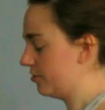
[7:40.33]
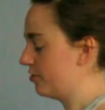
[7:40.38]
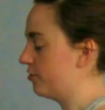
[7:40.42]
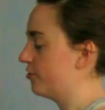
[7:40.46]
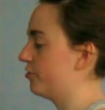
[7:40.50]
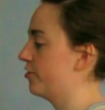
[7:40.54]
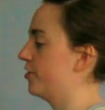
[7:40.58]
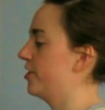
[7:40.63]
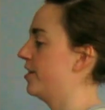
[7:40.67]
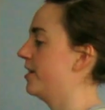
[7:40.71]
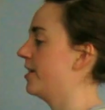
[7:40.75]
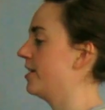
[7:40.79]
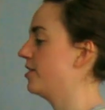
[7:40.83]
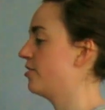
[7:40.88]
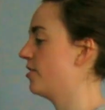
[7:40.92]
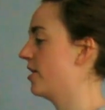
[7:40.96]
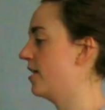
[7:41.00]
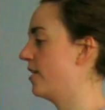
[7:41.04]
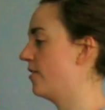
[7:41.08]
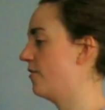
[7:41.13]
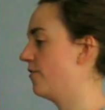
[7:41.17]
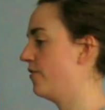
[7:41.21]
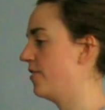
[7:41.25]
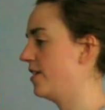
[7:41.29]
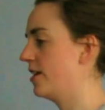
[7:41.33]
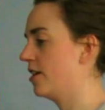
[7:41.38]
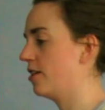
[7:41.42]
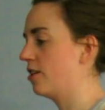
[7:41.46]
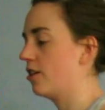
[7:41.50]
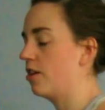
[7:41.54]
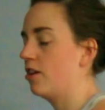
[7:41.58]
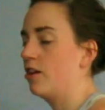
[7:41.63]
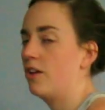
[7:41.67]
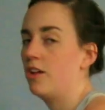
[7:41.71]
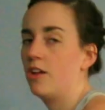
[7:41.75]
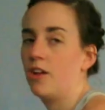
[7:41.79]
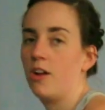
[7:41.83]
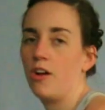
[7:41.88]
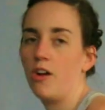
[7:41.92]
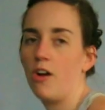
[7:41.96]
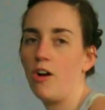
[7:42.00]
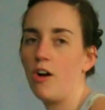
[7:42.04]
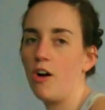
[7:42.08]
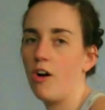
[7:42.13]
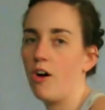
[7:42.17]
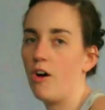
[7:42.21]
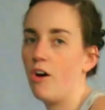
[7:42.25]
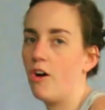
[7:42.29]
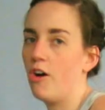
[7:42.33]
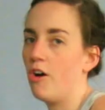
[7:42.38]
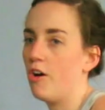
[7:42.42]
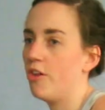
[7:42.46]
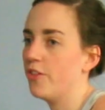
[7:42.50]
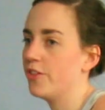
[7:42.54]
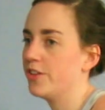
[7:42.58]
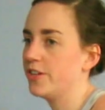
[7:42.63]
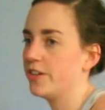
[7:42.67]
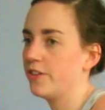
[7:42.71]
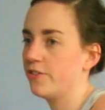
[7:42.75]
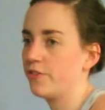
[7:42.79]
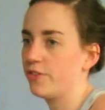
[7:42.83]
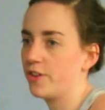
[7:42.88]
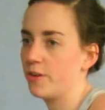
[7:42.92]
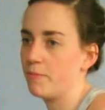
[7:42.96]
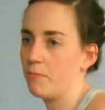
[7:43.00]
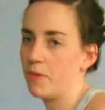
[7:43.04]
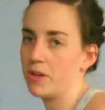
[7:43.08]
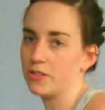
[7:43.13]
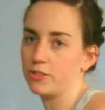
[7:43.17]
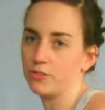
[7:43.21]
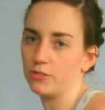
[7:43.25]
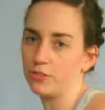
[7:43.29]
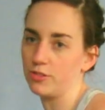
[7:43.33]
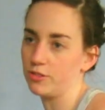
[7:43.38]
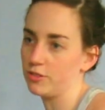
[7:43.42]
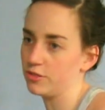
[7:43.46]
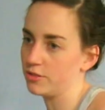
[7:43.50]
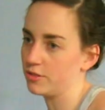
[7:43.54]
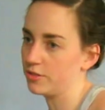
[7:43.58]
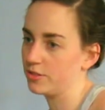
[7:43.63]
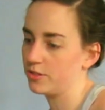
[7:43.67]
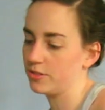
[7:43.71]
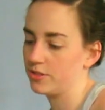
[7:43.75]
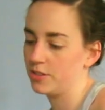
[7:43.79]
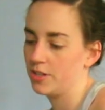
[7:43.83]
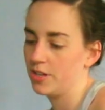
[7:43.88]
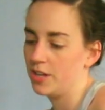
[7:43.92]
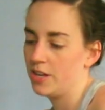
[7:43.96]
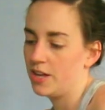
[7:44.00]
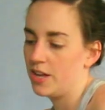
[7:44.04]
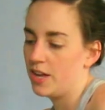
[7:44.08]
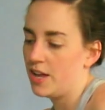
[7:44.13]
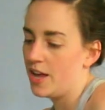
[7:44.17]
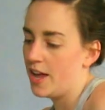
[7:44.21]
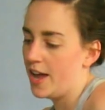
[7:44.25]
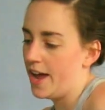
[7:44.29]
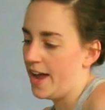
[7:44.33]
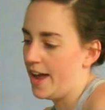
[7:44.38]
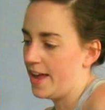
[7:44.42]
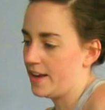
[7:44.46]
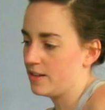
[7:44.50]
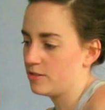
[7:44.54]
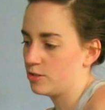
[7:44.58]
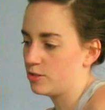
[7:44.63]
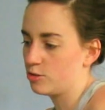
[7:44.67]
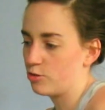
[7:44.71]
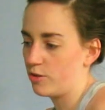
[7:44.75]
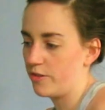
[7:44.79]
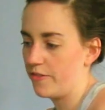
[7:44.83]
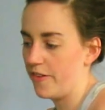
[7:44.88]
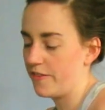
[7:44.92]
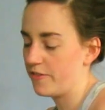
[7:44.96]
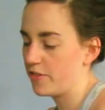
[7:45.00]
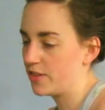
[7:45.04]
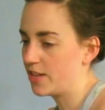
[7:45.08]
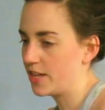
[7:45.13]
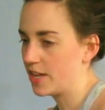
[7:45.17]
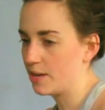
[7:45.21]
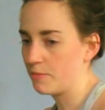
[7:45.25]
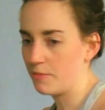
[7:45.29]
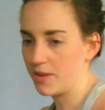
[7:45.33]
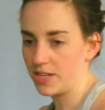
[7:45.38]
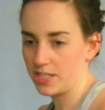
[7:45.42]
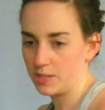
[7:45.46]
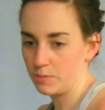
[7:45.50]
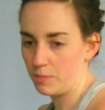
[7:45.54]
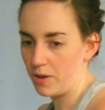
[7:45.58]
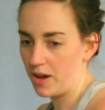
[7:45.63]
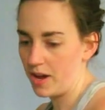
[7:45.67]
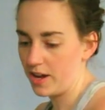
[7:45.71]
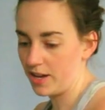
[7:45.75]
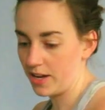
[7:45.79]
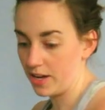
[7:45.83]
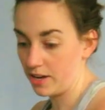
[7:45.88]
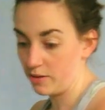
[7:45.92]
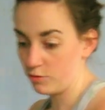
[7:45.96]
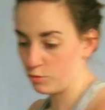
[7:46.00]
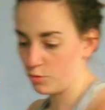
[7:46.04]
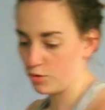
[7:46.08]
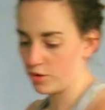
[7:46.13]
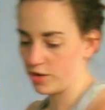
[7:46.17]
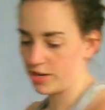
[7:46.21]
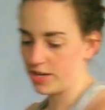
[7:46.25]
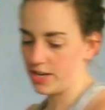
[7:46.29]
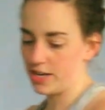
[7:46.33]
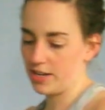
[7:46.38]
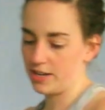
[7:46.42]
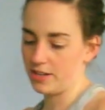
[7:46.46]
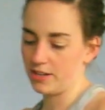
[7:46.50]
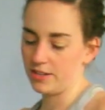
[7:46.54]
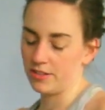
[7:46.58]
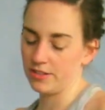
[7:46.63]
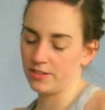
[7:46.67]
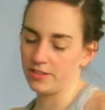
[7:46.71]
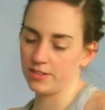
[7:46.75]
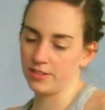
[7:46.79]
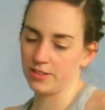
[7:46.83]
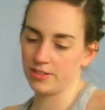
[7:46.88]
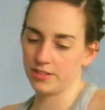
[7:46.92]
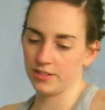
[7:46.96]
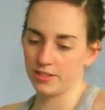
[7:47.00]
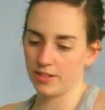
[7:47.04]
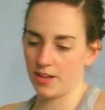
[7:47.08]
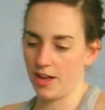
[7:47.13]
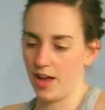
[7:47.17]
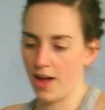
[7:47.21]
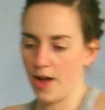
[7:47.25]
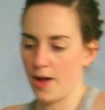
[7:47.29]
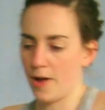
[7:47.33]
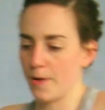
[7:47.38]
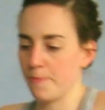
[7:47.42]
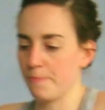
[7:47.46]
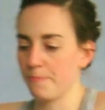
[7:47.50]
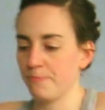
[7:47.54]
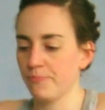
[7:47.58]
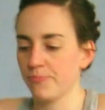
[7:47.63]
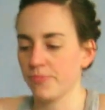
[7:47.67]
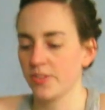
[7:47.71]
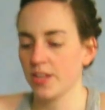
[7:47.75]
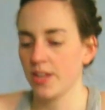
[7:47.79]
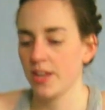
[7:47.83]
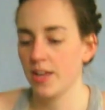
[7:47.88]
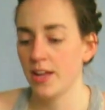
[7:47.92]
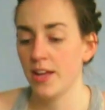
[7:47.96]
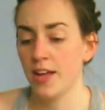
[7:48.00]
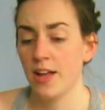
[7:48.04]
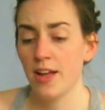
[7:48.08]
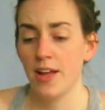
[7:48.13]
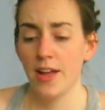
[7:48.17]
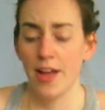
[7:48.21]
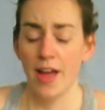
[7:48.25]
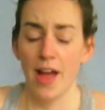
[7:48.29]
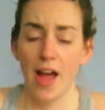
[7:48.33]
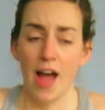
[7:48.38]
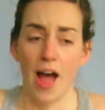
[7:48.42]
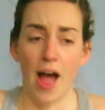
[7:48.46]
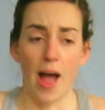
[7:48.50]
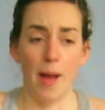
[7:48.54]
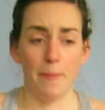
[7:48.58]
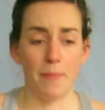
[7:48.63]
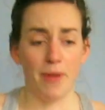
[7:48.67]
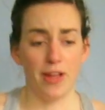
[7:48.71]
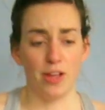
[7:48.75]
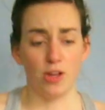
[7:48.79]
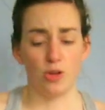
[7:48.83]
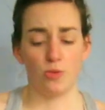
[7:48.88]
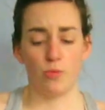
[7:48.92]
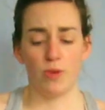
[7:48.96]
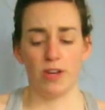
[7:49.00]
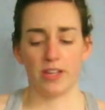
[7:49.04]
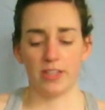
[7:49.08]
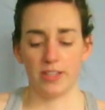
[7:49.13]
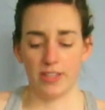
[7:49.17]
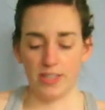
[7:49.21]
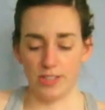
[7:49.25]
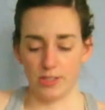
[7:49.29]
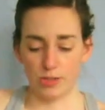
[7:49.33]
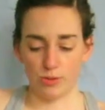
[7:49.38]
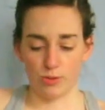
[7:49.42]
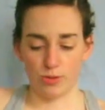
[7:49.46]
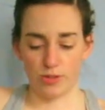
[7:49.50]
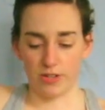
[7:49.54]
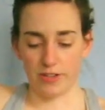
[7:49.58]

Really trying to feel all the different muscles and sort of everything in my spine kind of working. I might quickly sort